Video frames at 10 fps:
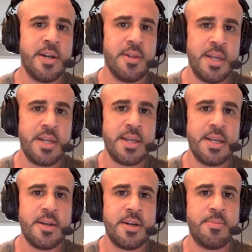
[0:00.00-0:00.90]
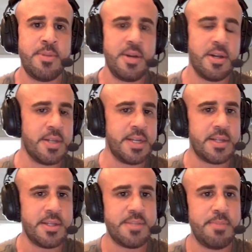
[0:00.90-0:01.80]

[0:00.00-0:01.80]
I'll link GitHub, I'll link this